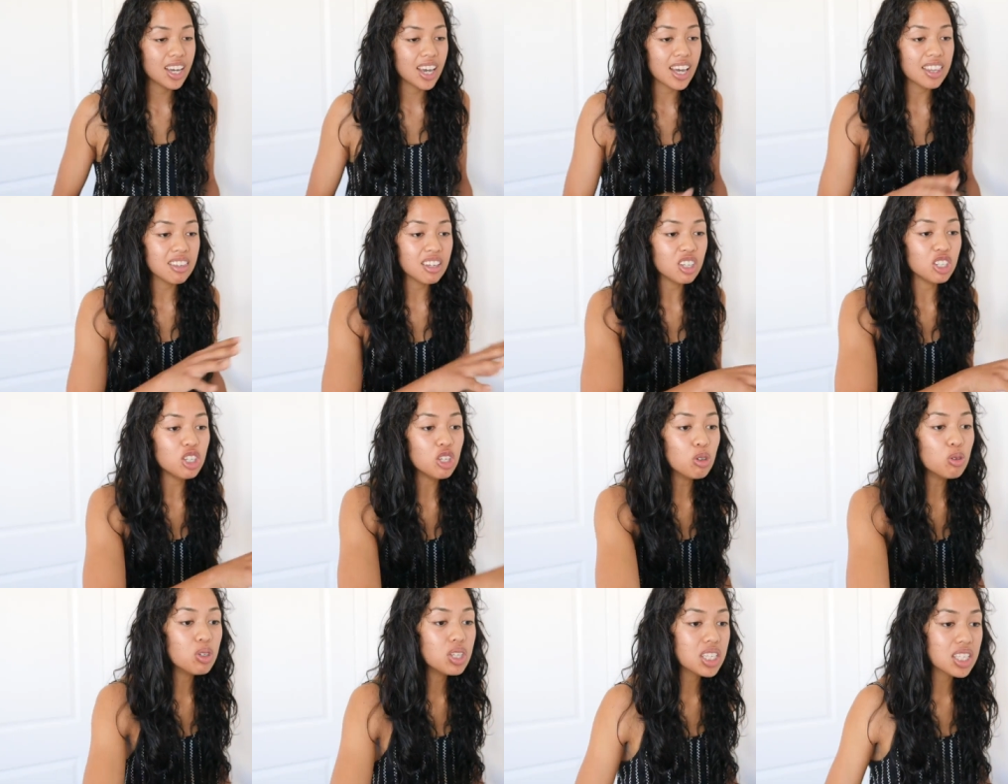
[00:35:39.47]
And then
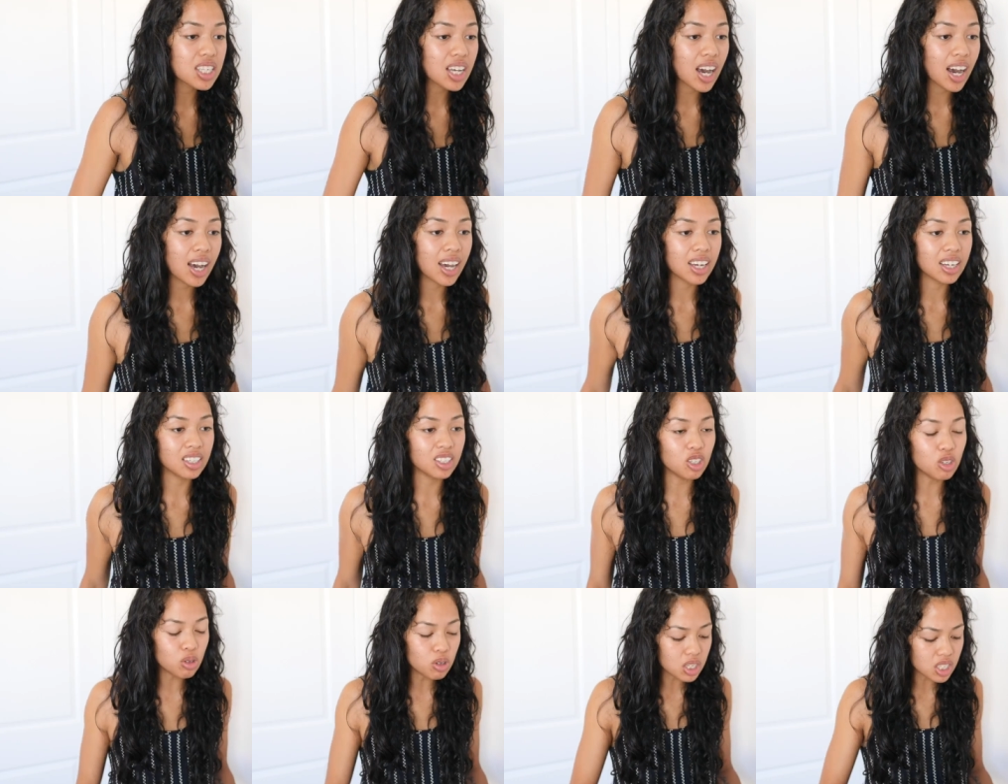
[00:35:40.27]
you decide,
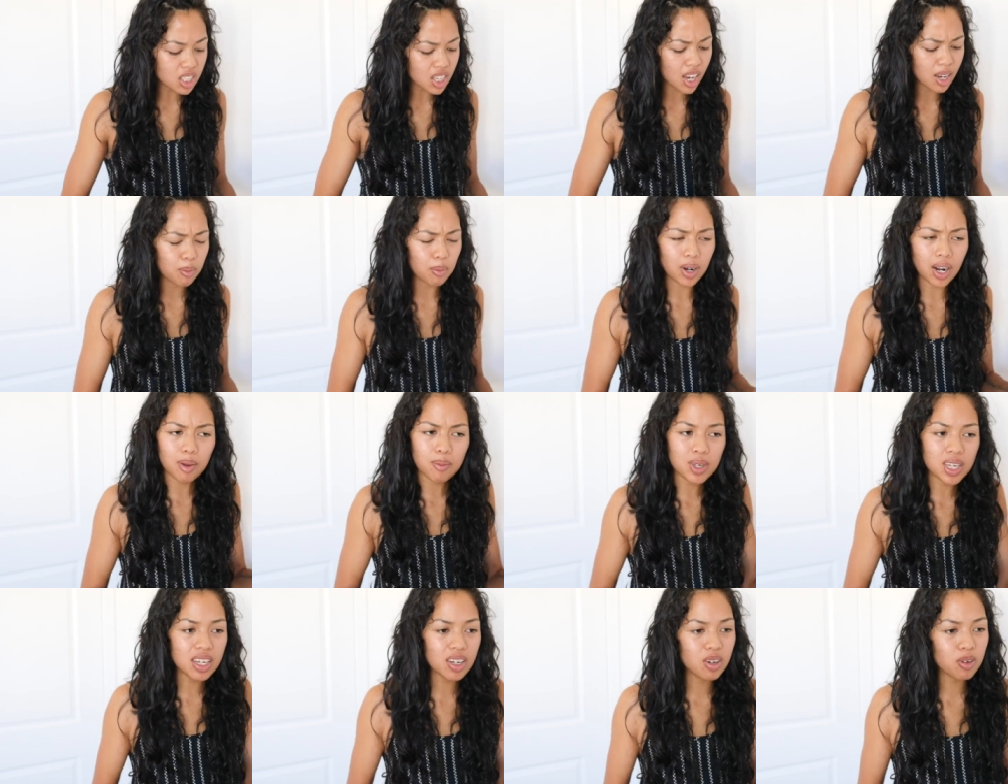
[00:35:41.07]
you decide, but
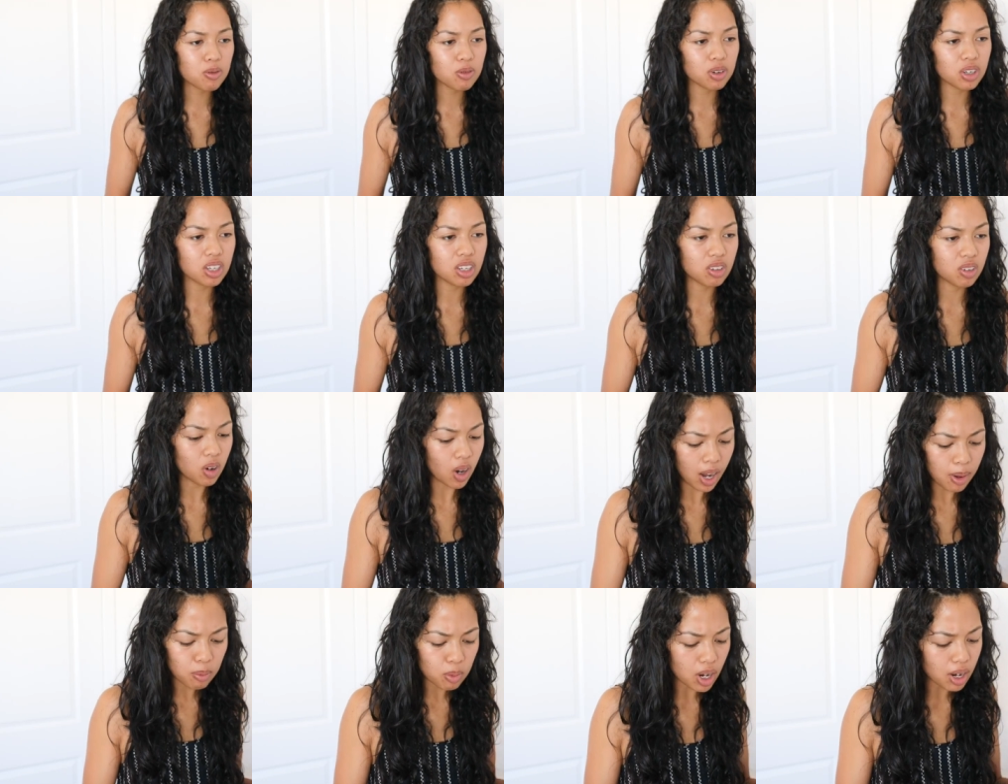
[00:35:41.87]
I'm here for you.
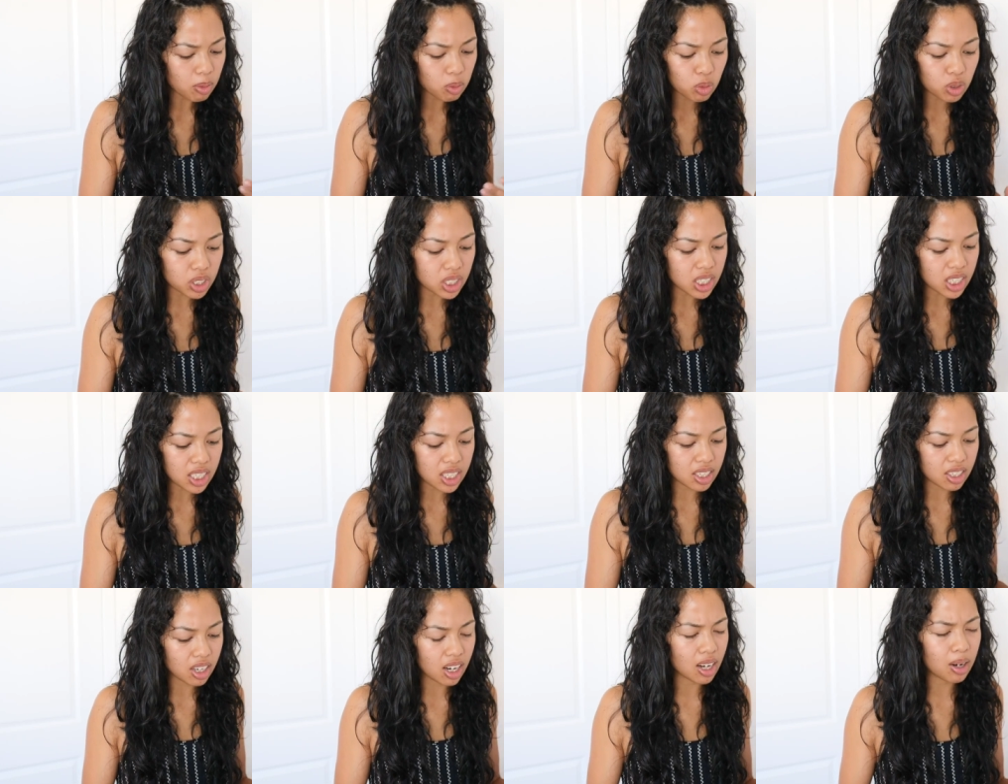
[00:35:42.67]
I'm, I'm really
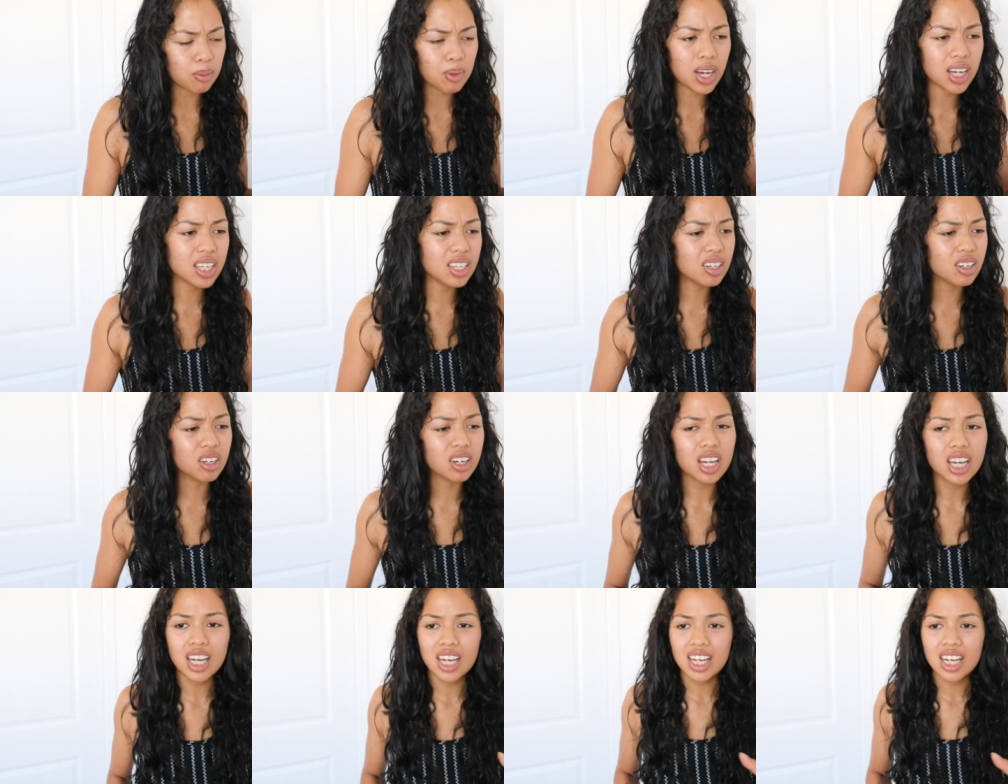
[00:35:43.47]
here, and I'm not here